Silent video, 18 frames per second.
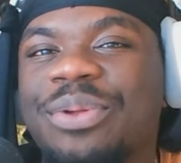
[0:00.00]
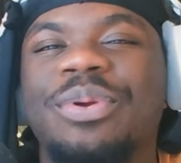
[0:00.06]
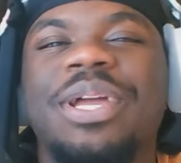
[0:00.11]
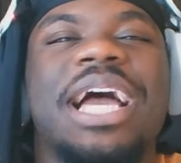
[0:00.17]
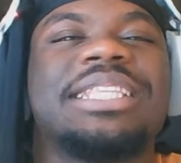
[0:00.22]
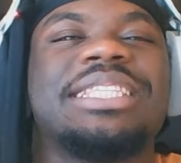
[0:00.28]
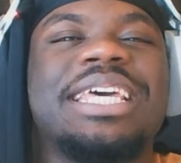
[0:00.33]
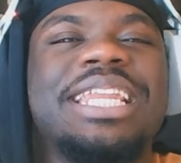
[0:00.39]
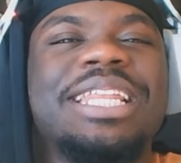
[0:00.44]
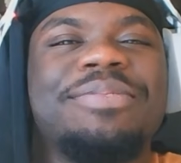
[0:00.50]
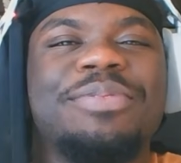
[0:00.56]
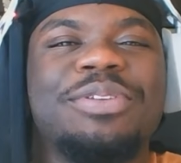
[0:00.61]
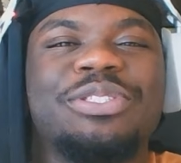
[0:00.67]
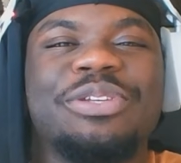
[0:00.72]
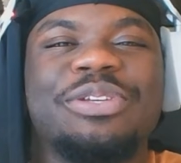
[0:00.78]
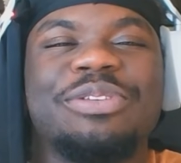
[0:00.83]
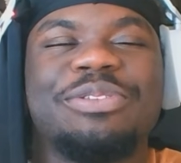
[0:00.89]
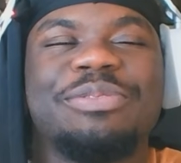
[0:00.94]
don't react to any
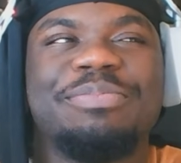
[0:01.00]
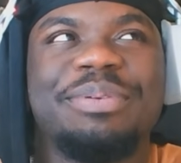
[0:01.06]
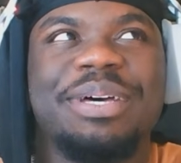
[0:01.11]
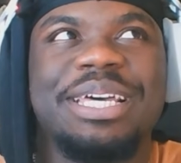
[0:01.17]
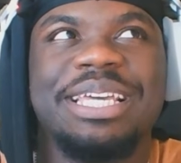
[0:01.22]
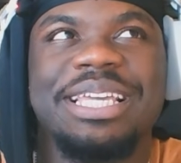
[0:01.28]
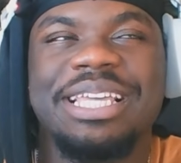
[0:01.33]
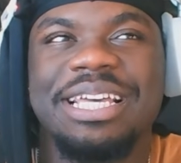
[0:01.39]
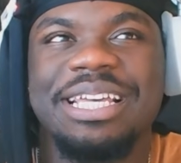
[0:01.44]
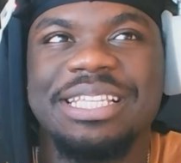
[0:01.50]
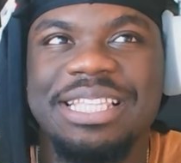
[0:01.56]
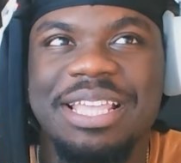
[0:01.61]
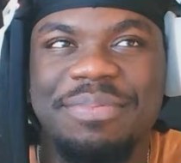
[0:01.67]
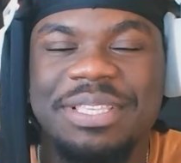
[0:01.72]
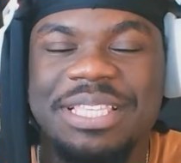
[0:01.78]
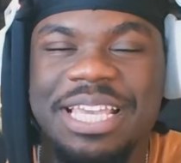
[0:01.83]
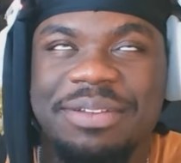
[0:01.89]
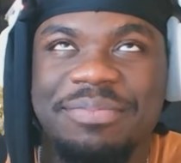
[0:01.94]
music, but because they
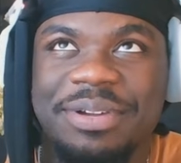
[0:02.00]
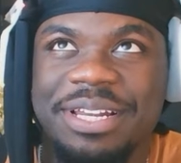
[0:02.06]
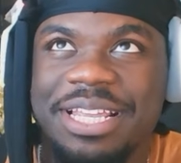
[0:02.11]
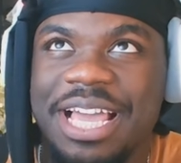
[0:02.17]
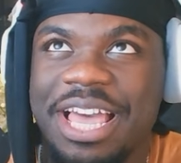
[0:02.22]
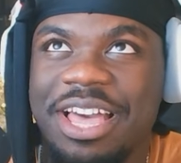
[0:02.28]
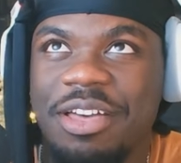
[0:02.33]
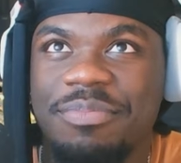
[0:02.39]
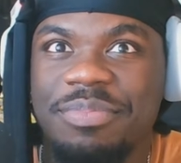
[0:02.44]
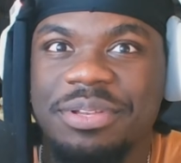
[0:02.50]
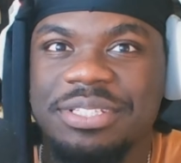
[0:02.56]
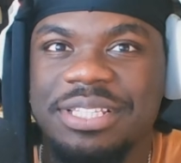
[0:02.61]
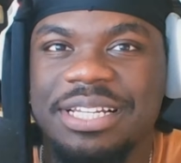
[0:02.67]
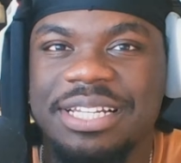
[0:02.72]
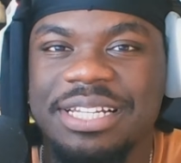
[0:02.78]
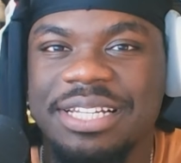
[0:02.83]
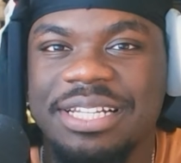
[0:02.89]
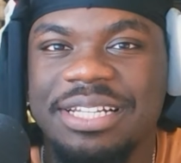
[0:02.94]
be taking money, I have bills,
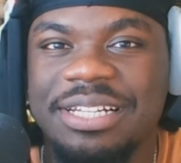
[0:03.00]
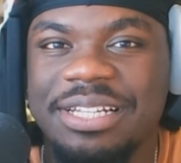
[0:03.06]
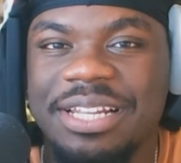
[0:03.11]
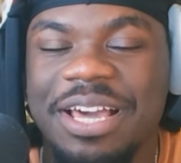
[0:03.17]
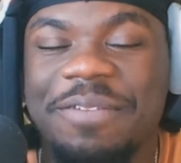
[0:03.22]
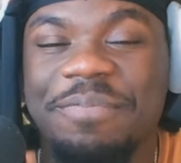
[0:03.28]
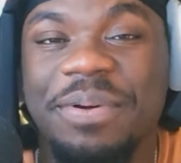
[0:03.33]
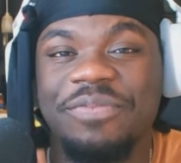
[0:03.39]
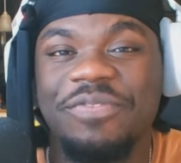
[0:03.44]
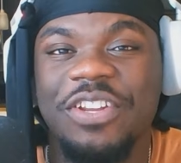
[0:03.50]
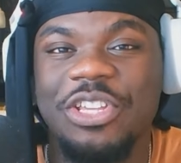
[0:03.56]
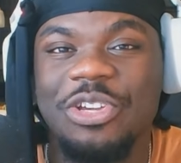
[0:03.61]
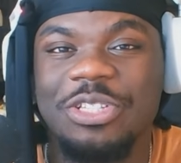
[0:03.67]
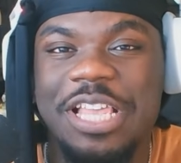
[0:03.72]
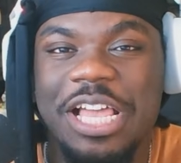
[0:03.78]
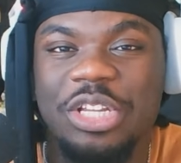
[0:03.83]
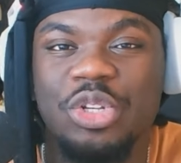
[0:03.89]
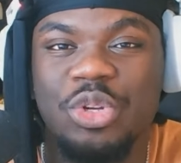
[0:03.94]
But
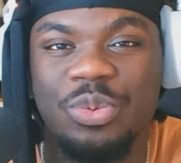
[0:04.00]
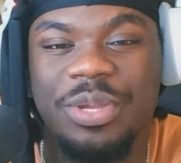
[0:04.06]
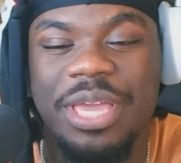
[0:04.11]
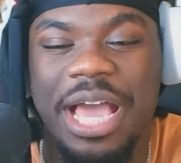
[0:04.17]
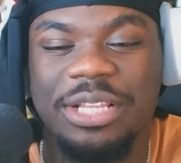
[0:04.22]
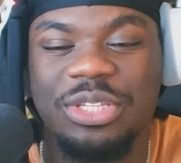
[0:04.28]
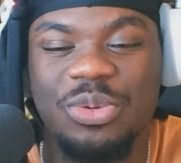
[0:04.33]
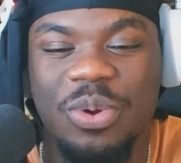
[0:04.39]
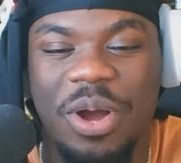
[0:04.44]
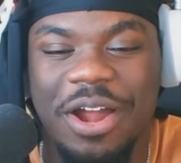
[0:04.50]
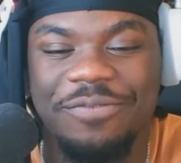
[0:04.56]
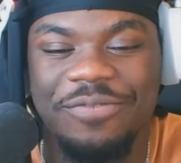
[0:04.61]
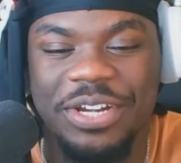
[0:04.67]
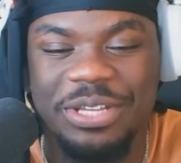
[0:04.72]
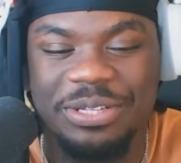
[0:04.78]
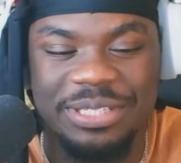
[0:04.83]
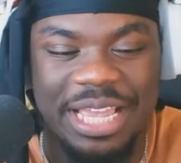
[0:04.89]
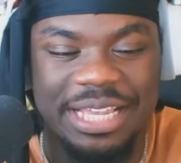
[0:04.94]
videos I do react to are
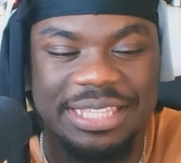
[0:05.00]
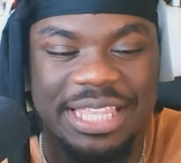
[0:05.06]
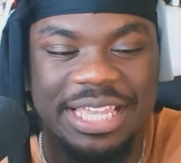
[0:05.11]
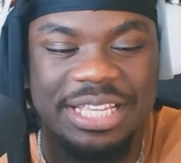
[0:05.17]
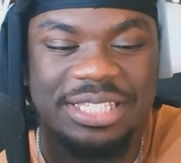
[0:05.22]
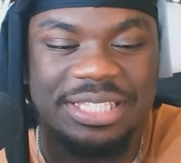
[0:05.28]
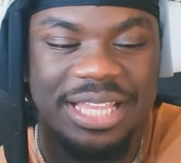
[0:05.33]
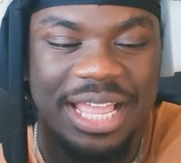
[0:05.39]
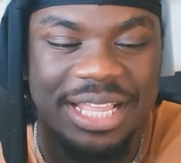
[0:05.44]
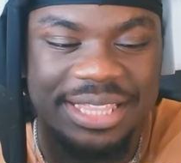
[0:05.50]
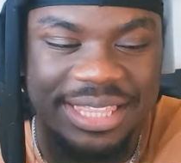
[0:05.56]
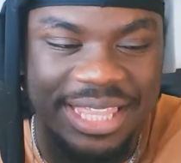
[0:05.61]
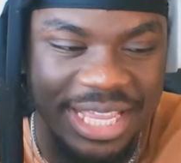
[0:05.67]
videos like